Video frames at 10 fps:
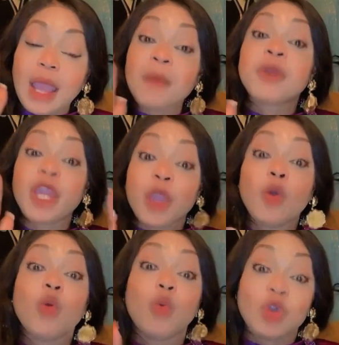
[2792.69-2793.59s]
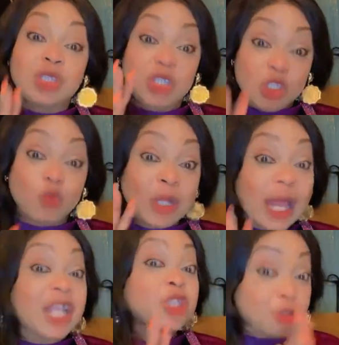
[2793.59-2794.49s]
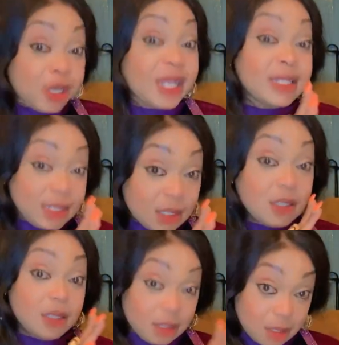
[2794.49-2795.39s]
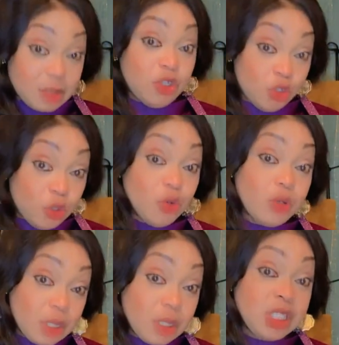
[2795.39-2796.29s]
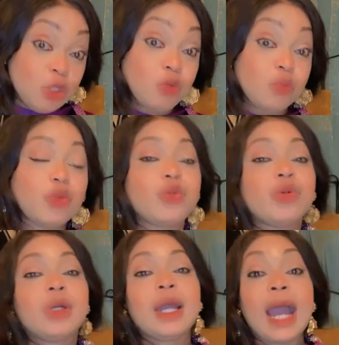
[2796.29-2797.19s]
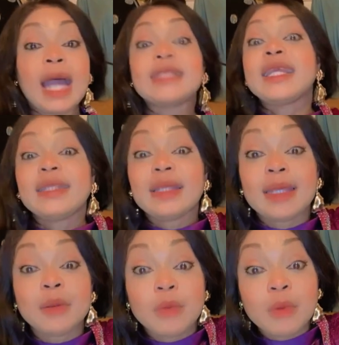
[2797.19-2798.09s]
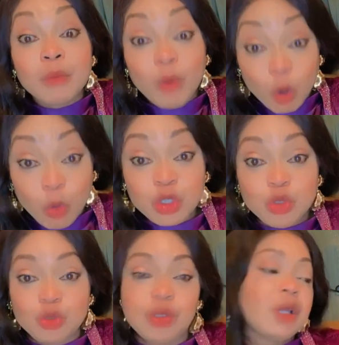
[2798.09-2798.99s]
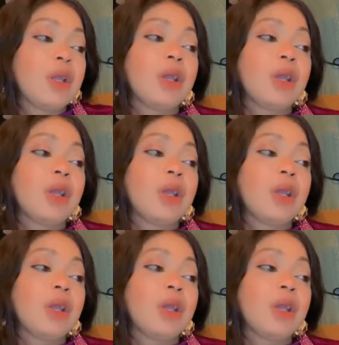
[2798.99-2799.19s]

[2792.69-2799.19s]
MKO is the one that trained, Tinubu and Dele Momodu.